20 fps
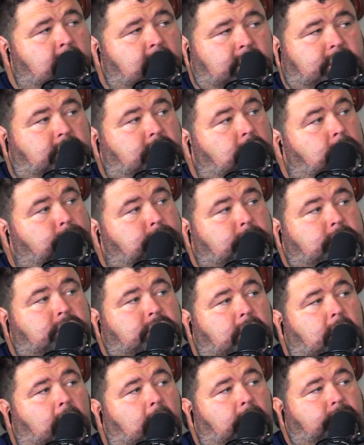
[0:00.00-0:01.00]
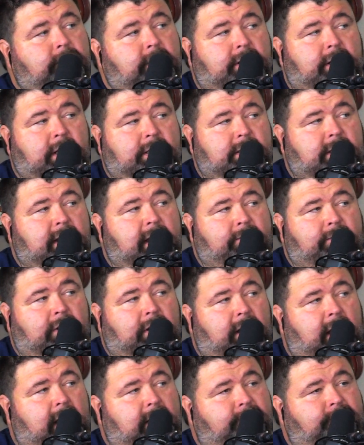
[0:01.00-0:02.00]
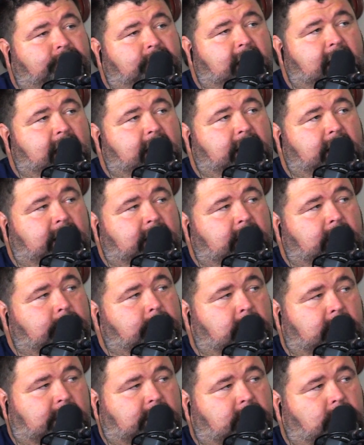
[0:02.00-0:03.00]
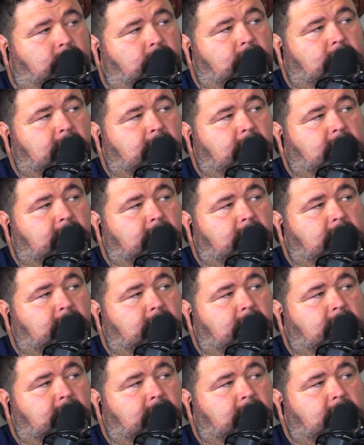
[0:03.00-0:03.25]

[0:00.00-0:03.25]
It's super soft. It doesn't have a lot of fat in it, but it's a